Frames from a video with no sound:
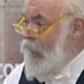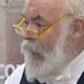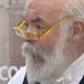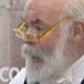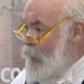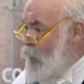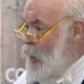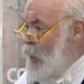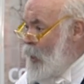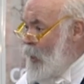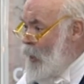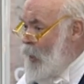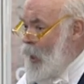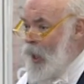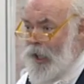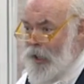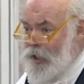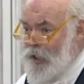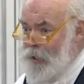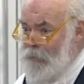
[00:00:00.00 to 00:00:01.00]
Gladstone's
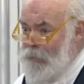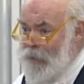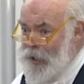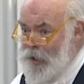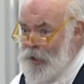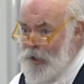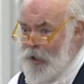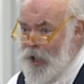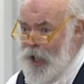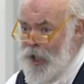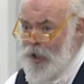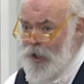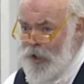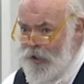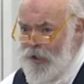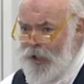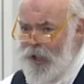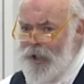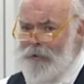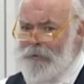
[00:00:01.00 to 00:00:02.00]
last
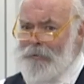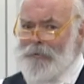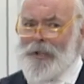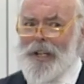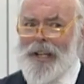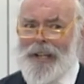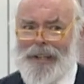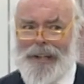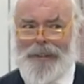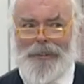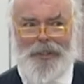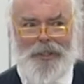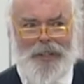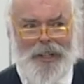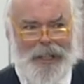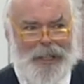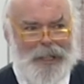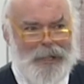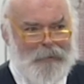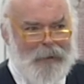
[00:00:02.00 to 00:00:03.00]
administration. So you'll see there are a
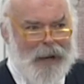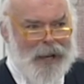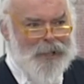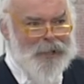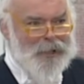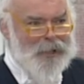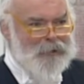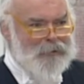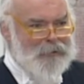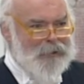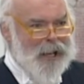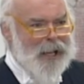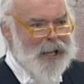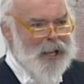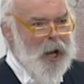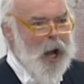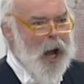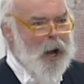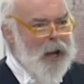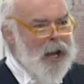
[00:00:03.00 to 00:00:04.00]
certain amount of uh,
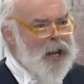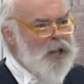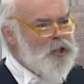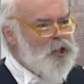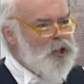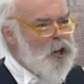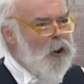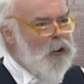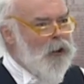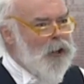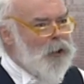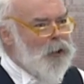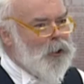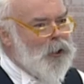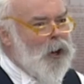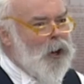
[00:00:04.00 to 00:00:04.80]
uh, historical